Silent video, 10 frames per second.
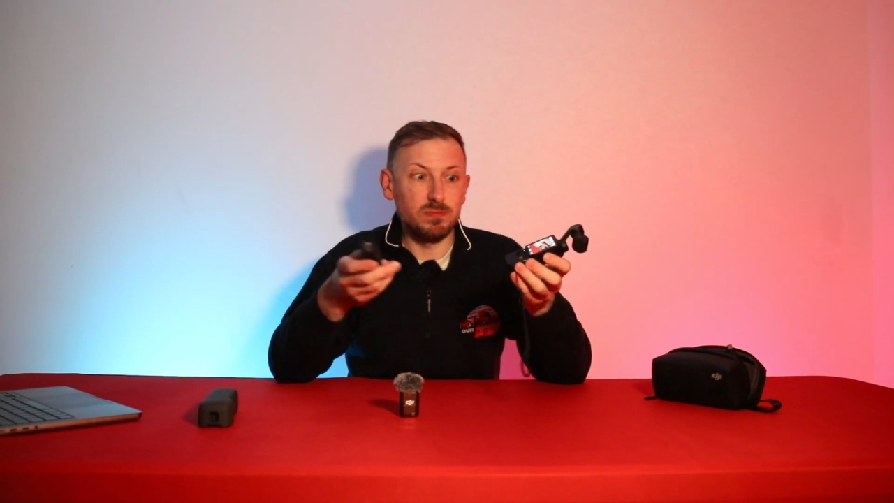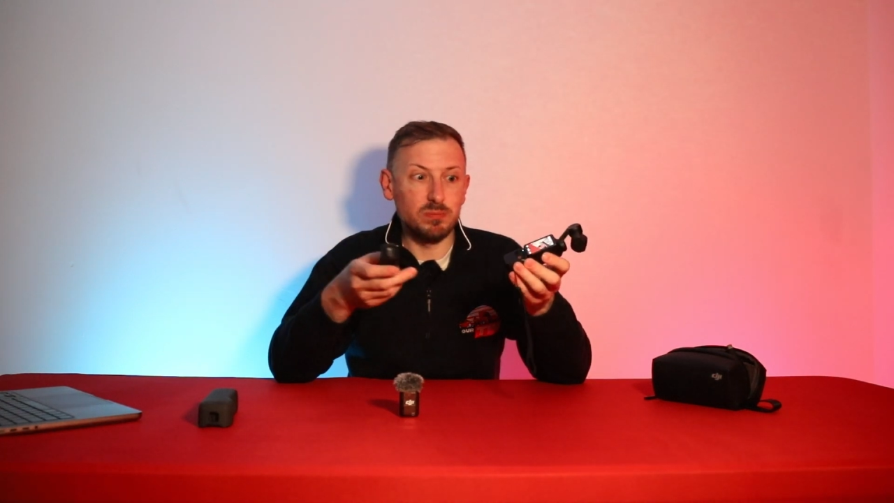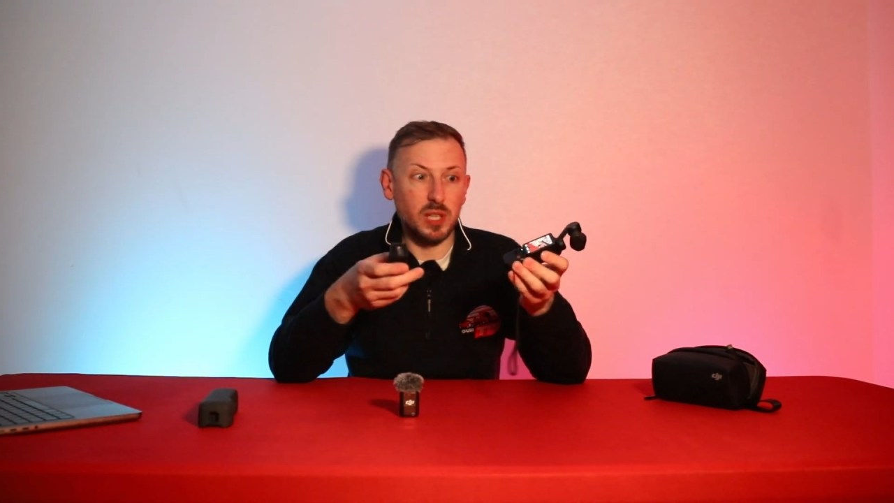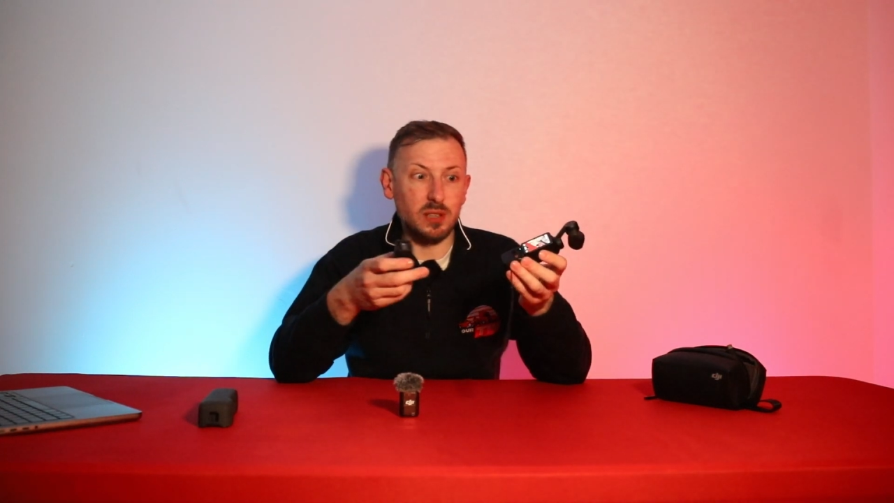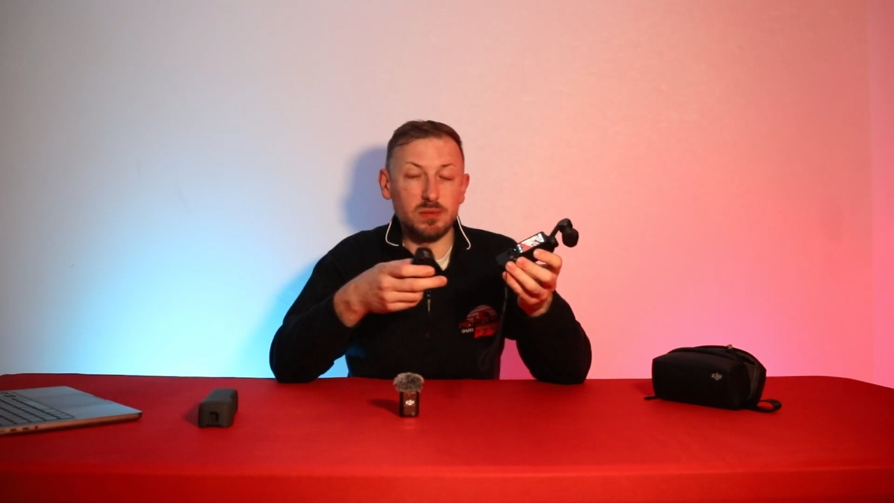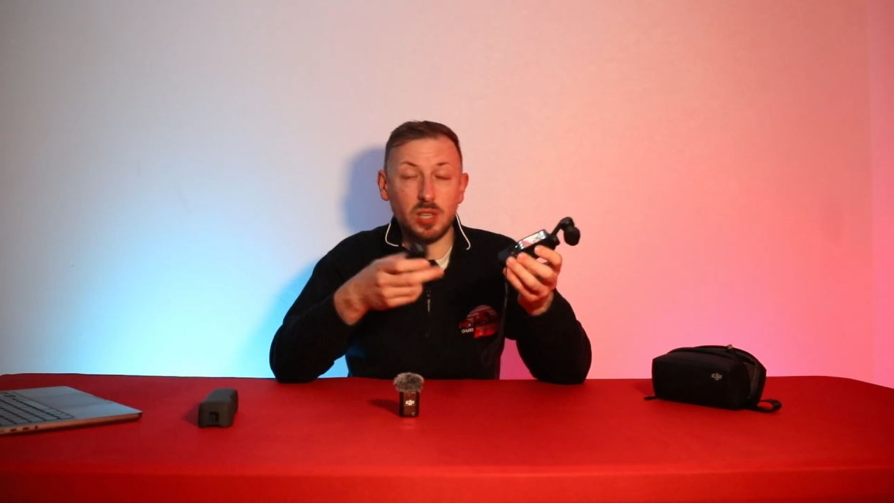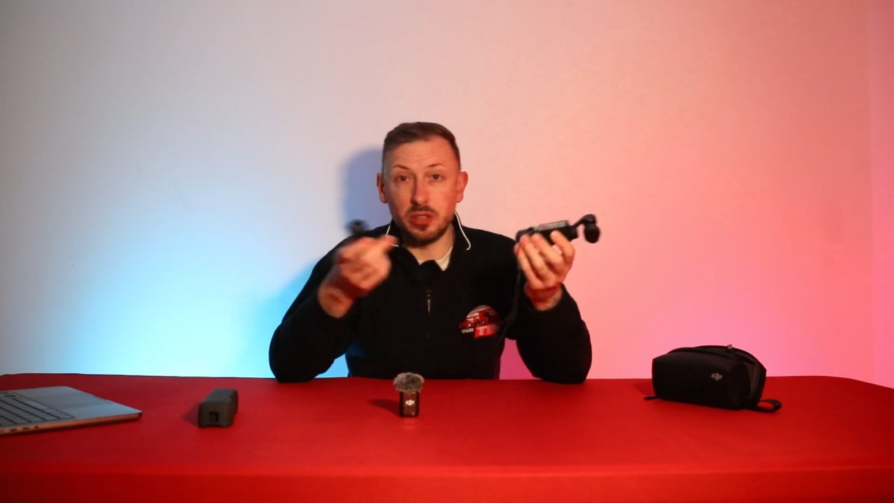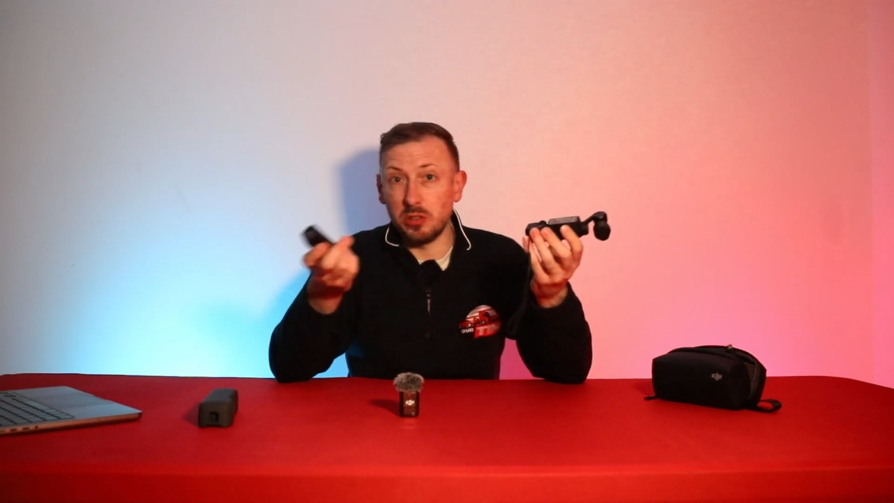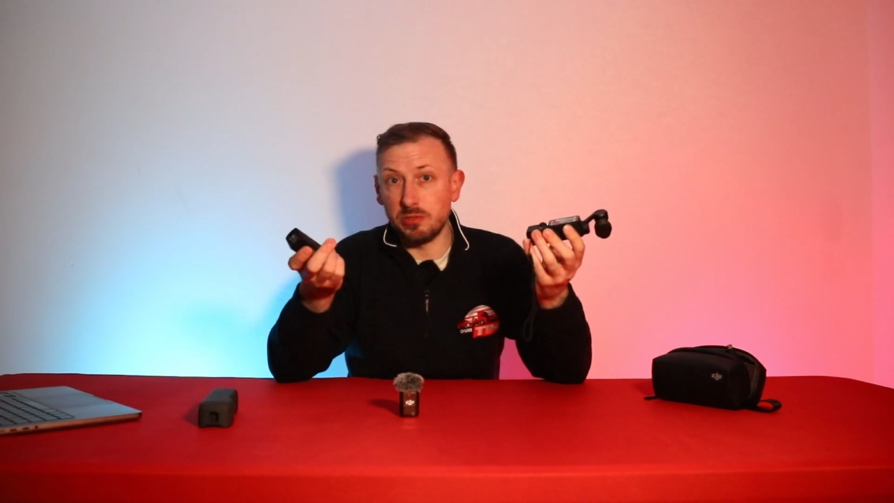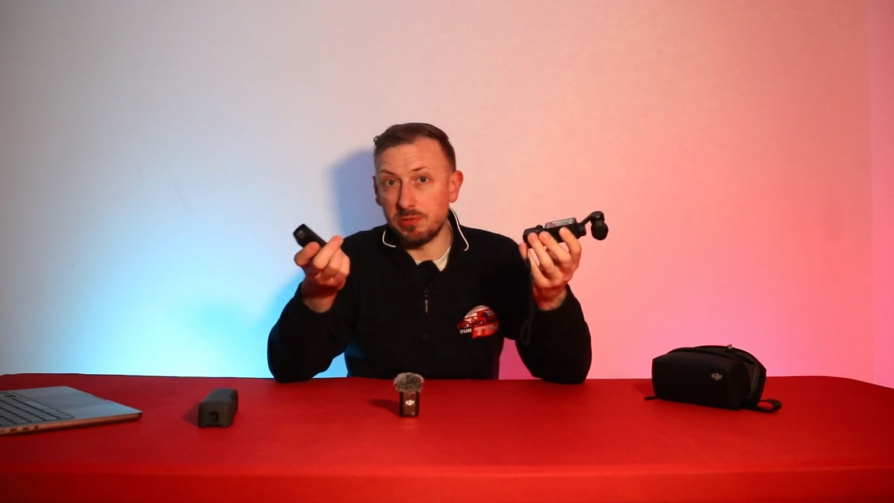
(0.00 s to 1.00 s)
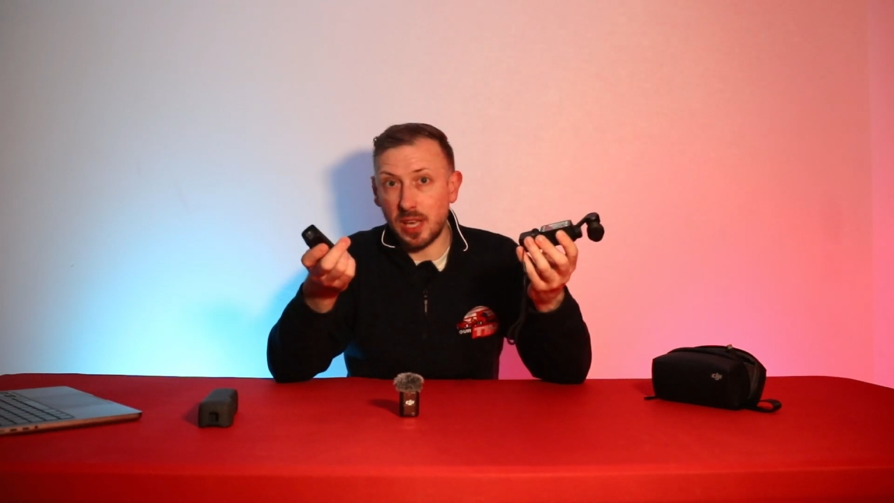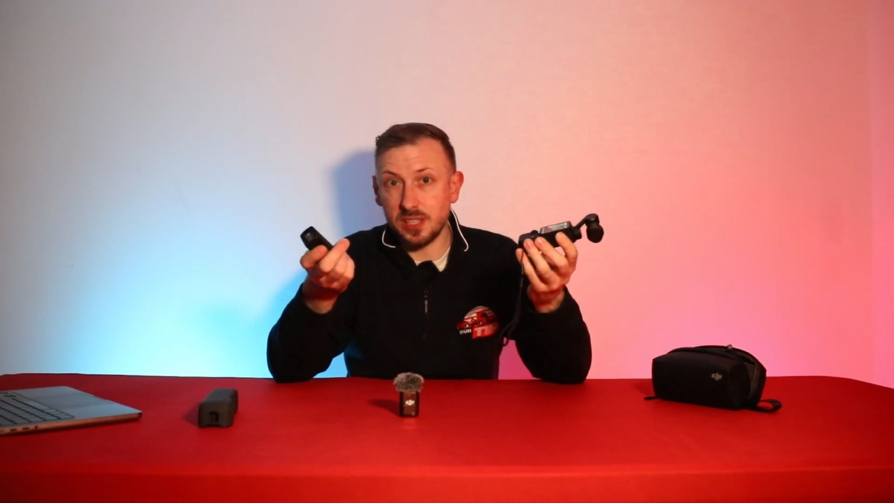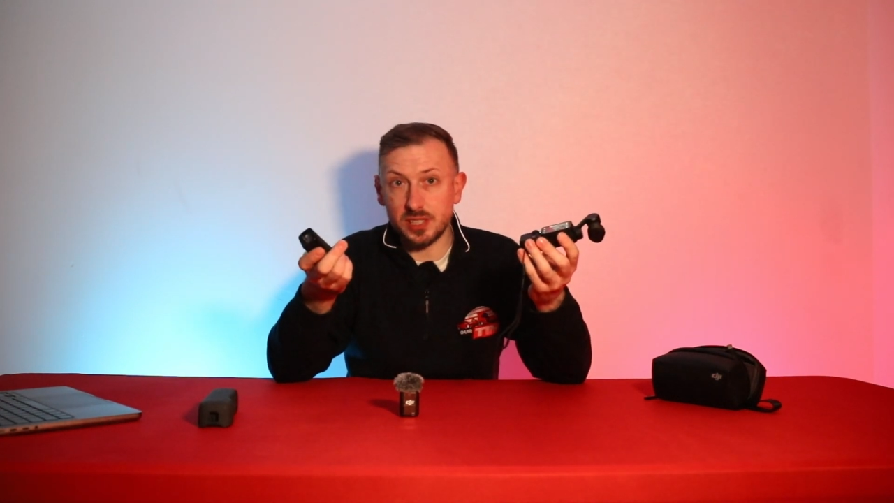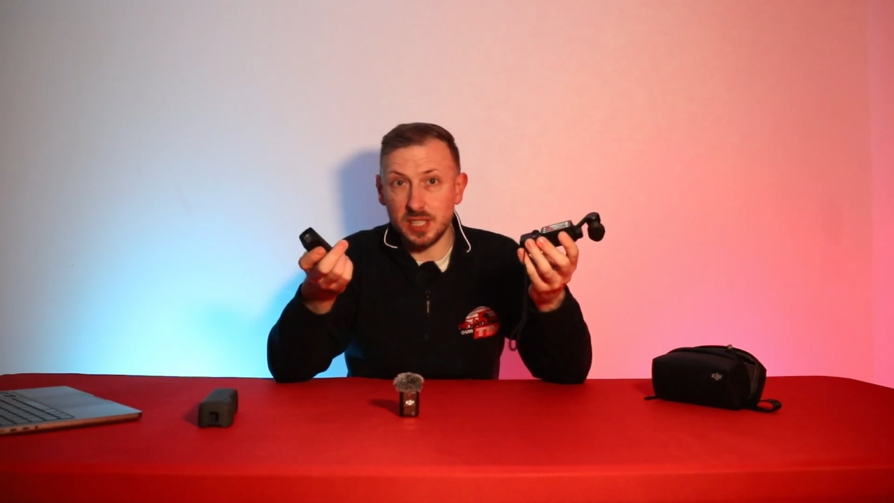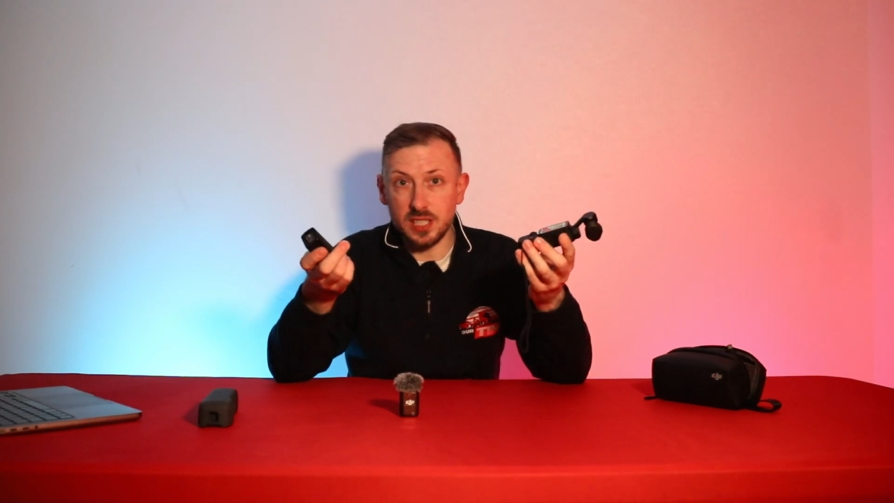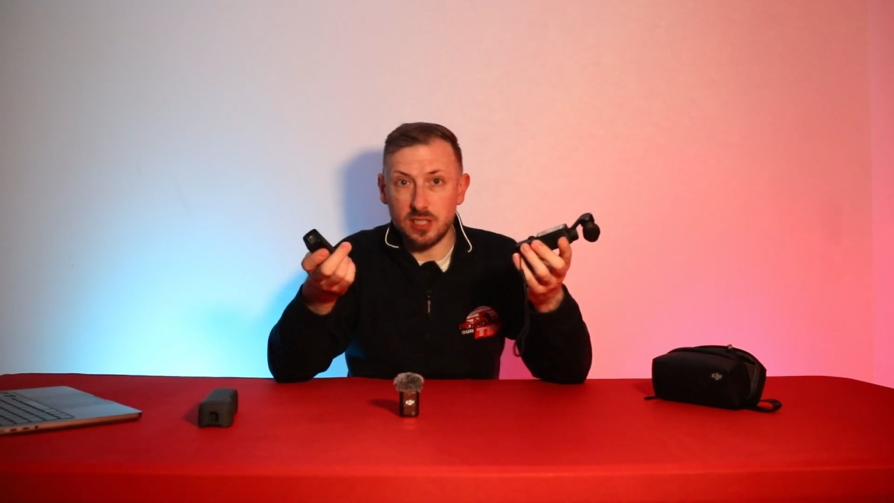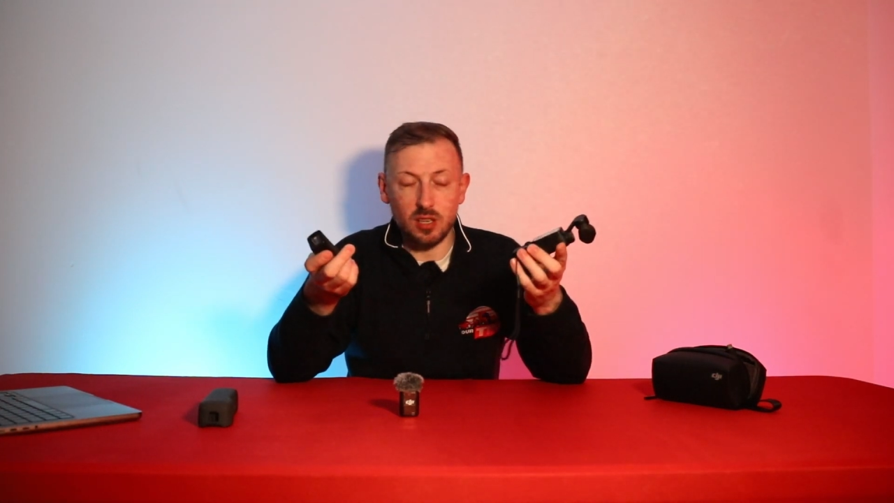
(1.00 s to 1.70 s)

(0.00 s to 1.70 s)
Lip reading: well, enough SD